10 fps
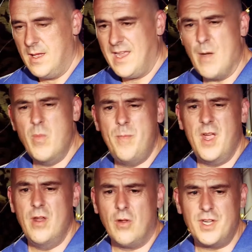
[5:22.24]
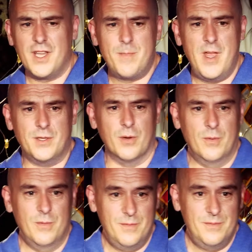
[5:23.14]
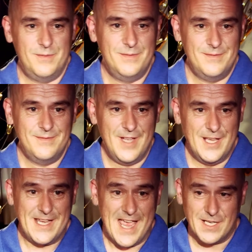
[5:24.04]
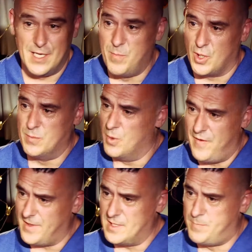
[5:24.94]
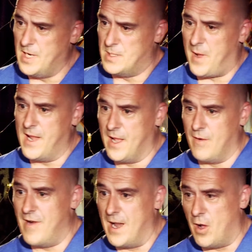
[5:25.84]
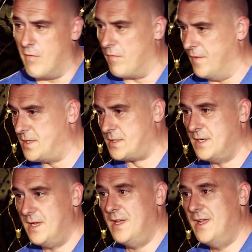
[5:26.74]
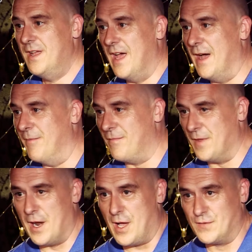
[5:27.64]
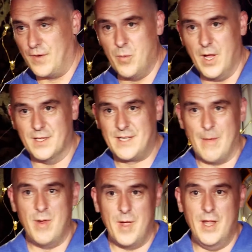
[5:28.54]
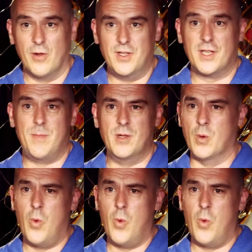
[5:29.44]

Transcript: Can we be non-judgmental? Is it actually possible? We've had this big debate going around our office for the last few weeks. Can we be non-judgmental?